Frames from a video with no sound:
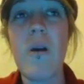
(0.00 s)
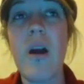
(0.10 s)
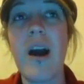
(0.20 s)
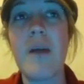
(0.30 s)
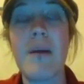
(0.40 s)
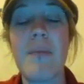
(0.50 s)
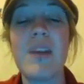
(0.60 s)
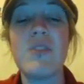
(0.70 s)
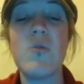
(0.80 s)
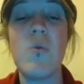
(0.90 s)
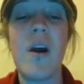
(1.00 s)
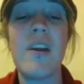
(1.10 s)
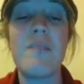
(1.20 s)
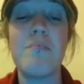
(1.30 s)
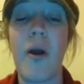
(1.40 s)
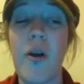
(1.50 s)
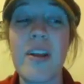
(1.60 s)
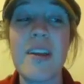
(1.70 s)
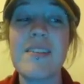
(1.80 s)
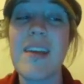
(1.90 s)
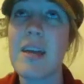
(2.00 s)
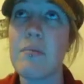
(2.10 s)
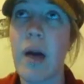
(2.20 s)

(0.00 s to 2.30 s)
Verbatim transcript: Um, I might do one in parting saying